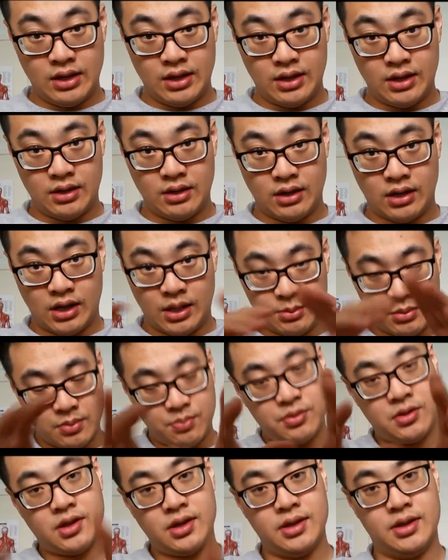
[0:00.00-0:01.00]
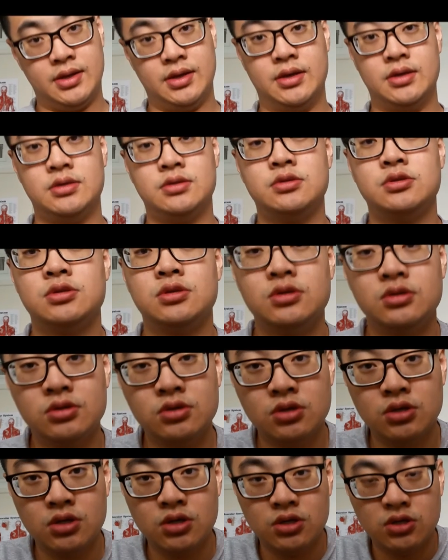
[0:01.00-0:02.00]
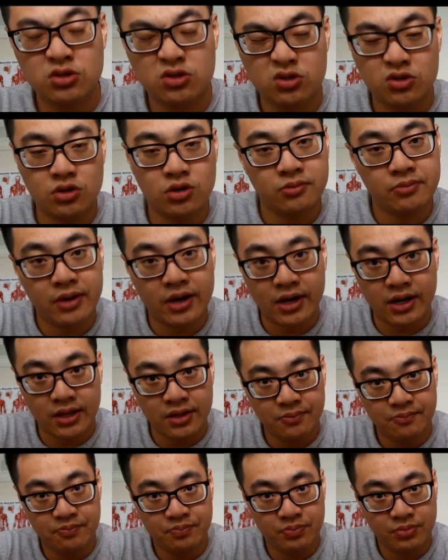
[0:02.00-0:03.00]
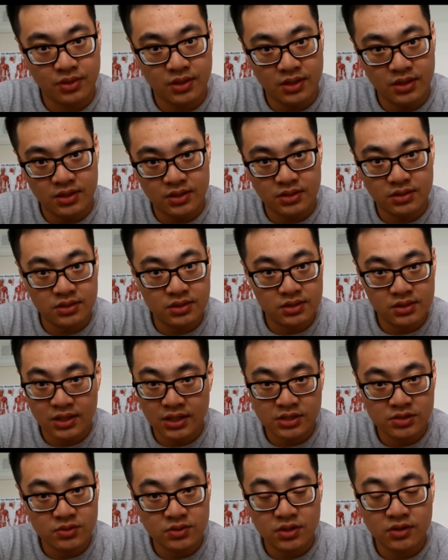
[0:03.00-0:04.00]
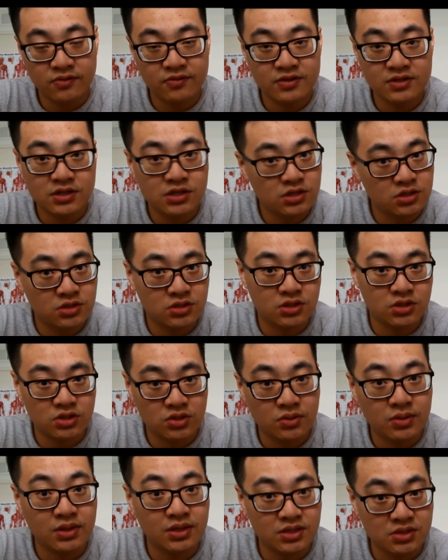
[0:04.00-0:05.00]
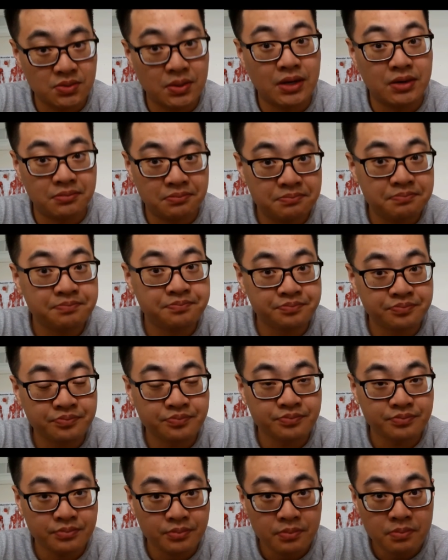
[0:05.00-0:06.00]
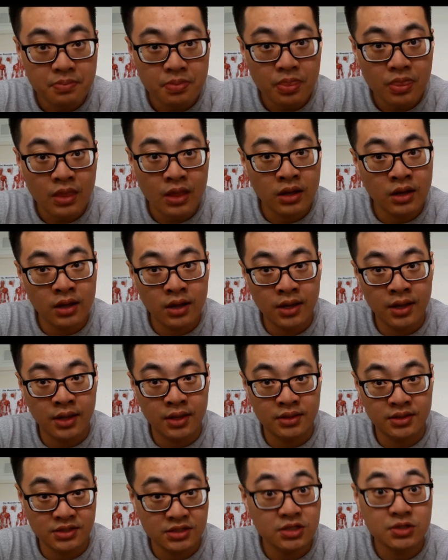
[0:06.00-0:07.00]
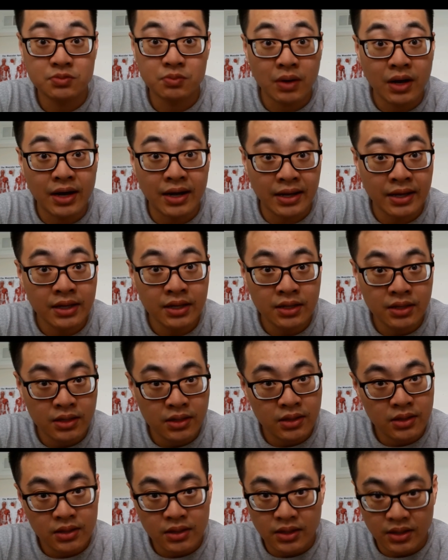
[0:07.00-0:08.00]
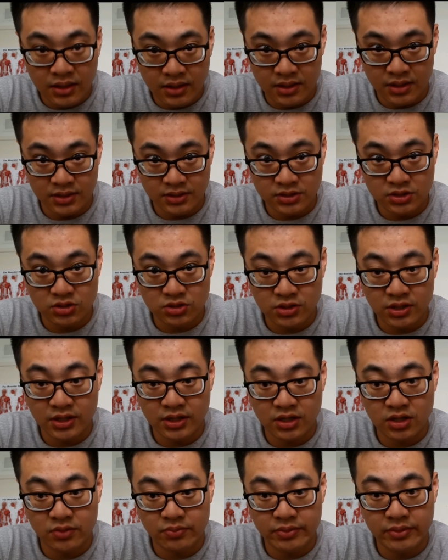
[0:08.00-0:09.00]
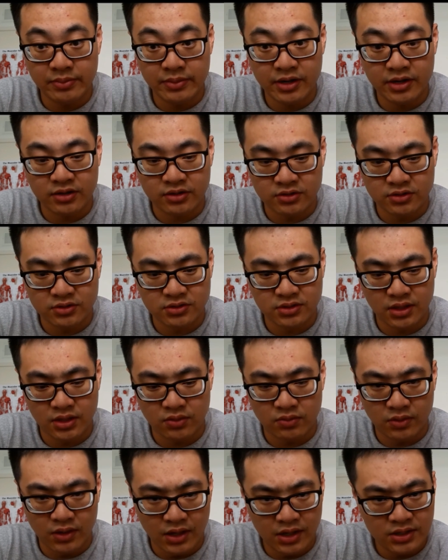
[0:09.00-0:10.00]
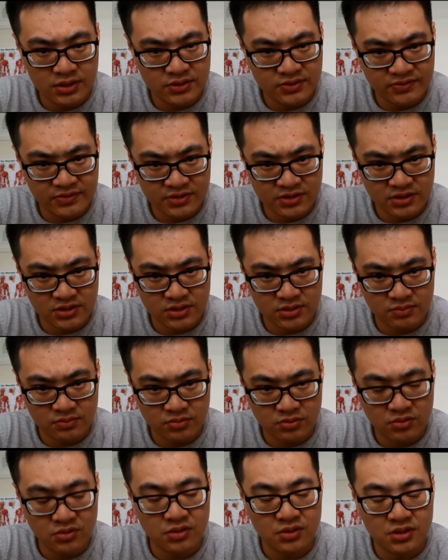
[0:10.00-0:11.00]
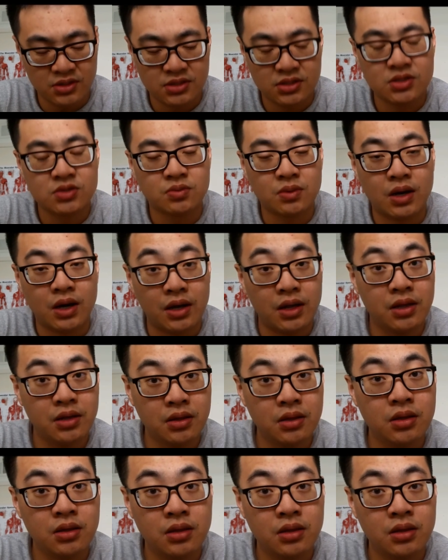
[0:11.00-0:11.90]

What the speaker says: and I'm applying it to your body. And that's what your physicians are doing as well. And this is why, in case you're taking your pre-medicals and like, why is physics important? This is why.